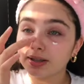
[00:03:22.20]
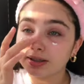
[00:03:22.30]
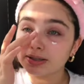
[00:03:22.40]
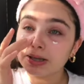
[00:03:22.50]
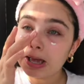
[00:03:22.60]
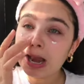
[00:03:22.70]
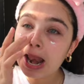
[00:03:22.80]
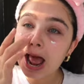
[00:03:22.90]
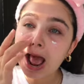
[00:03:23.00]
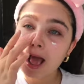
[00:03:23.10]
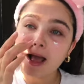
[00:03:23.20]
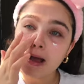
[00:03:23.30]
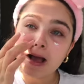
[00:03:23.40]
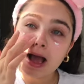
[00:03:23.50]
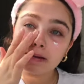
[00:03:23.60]
blend this in?
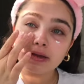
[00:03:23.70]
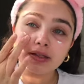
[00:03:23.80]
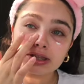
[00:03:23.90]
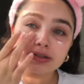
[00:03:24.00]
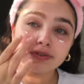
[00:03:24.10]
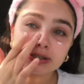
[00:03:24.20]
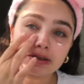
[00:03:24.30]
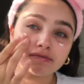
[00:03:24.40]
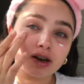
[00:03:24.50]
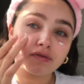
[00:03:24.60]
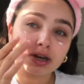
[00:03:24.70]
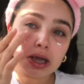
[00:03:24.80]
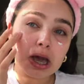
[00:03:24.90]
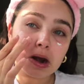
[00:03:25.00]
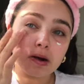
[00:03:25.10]
Um, it, this feels like velvety.
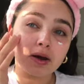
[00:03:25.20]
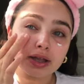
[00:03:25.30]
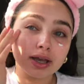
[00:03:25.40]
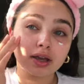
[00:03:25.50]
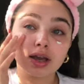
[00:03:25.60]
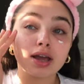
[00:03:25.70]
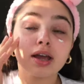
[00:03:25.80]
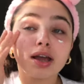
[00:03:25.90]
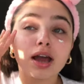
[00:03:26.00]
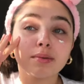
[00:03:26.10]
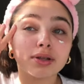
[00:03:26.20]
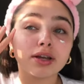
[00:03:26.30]
I don't know. I like it. I'm really